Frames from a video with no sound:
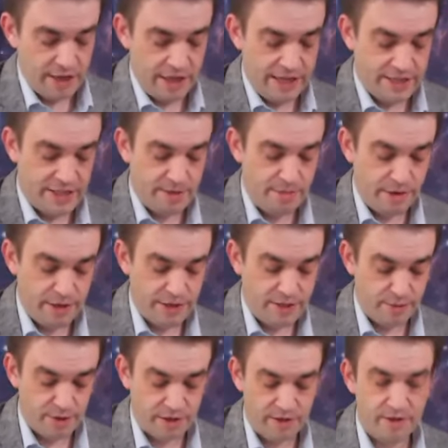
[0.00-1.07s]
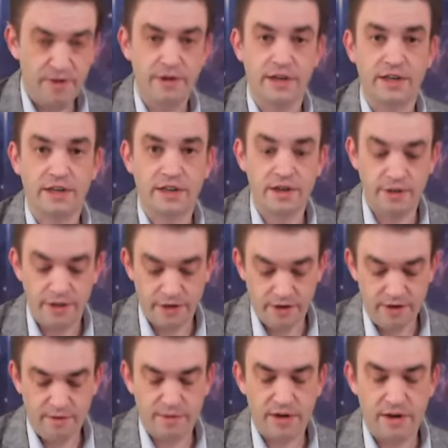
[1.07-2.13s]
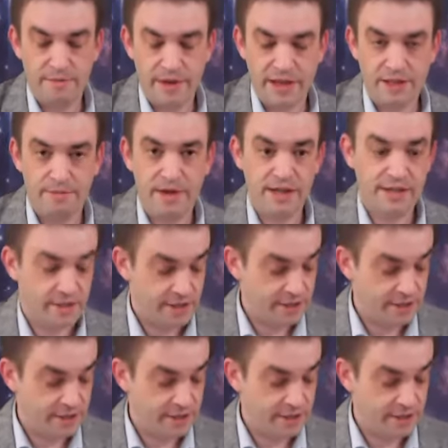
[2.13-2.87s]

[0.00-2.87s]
It's the ability to work through it and go, you know what, we're going to make the best of